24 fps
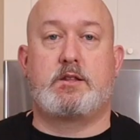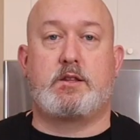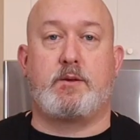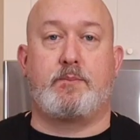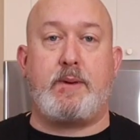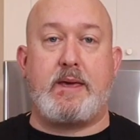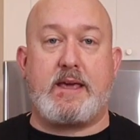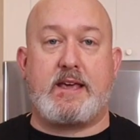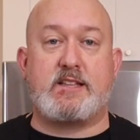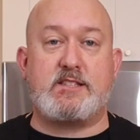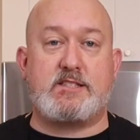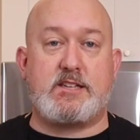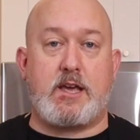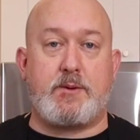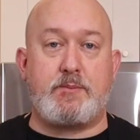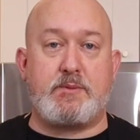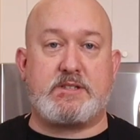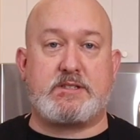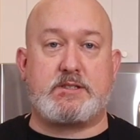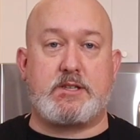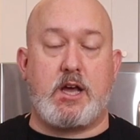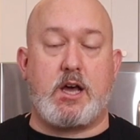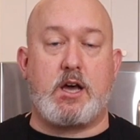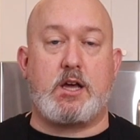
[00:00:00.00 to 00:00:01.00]
The bacon jam
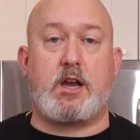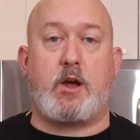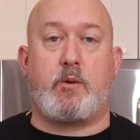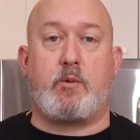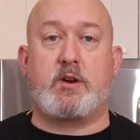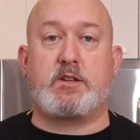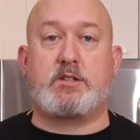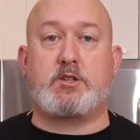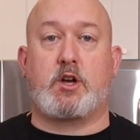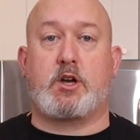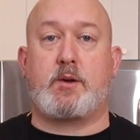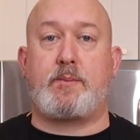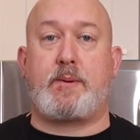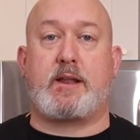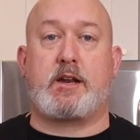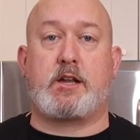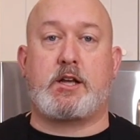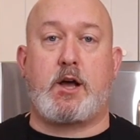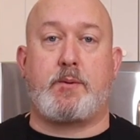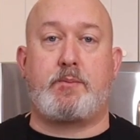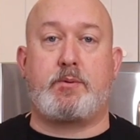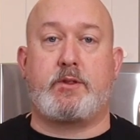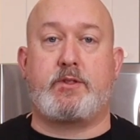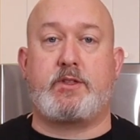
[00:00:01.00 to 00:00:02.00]
is done. I wanna talk about a
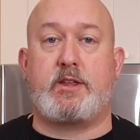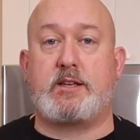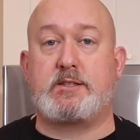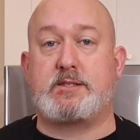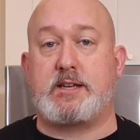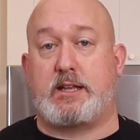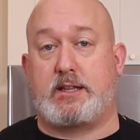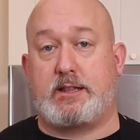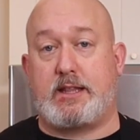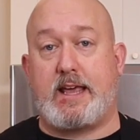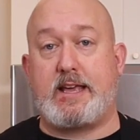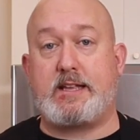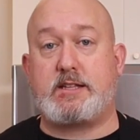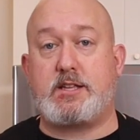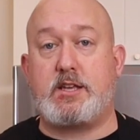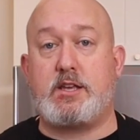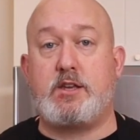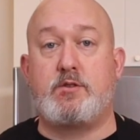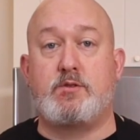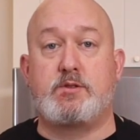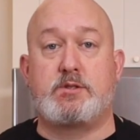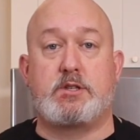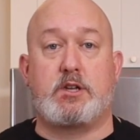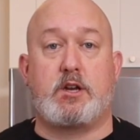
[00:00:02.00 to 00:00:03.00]
couple of things I like to
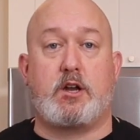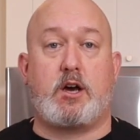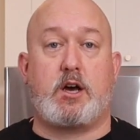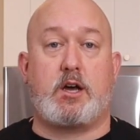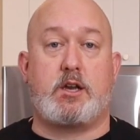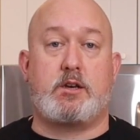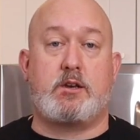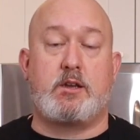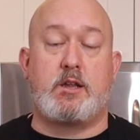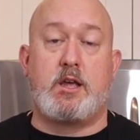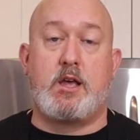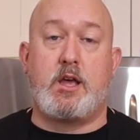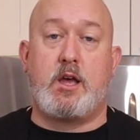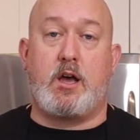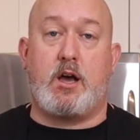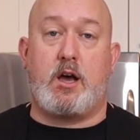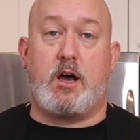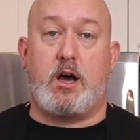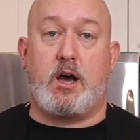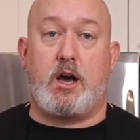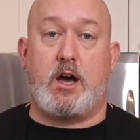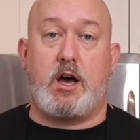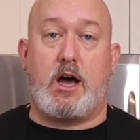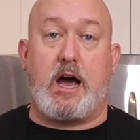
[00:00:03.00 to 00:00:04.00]
use it on.
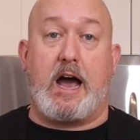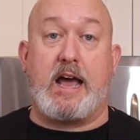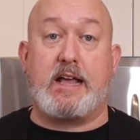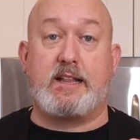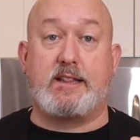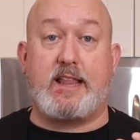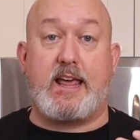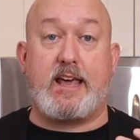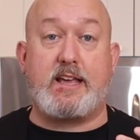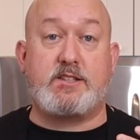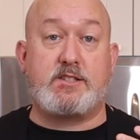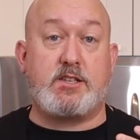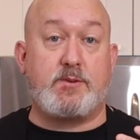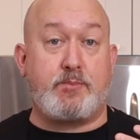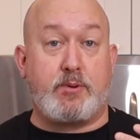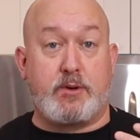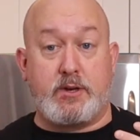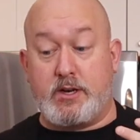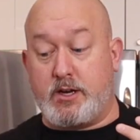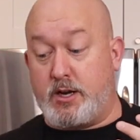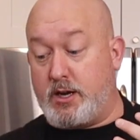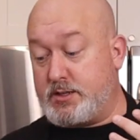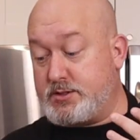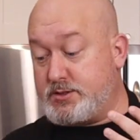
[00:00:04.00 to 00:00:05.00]
I like to
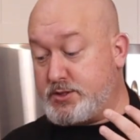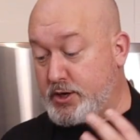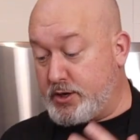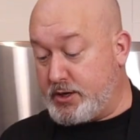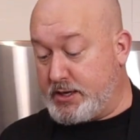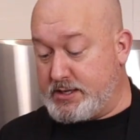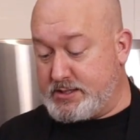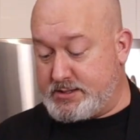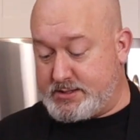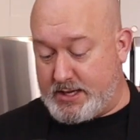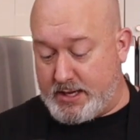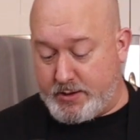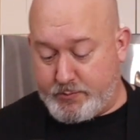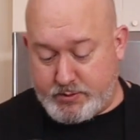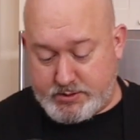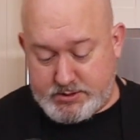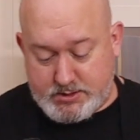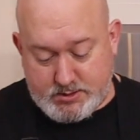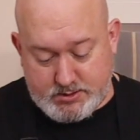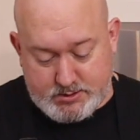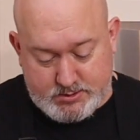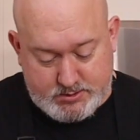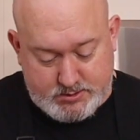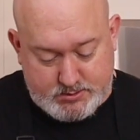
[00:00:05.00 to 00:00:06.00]
put it on turkey
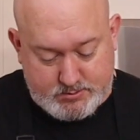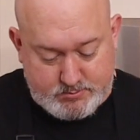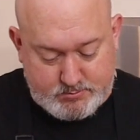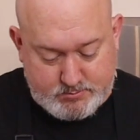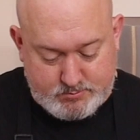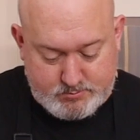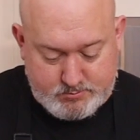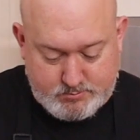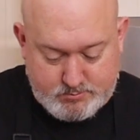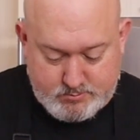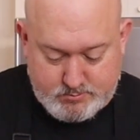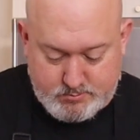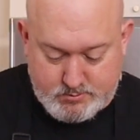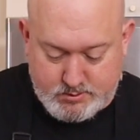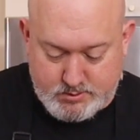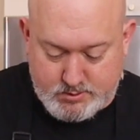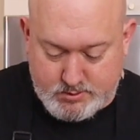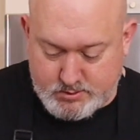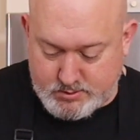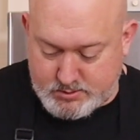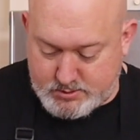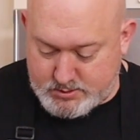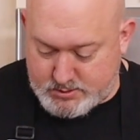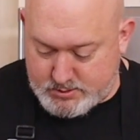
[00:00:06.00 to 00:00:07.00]
sandwiches.
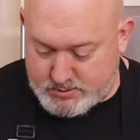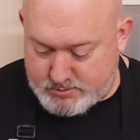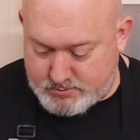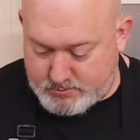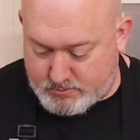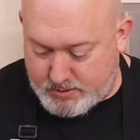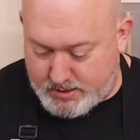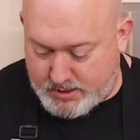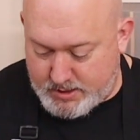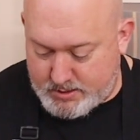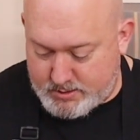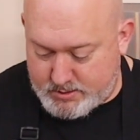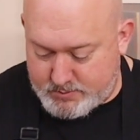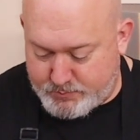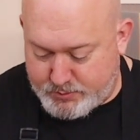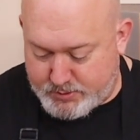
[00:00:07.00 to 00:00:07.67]
Right?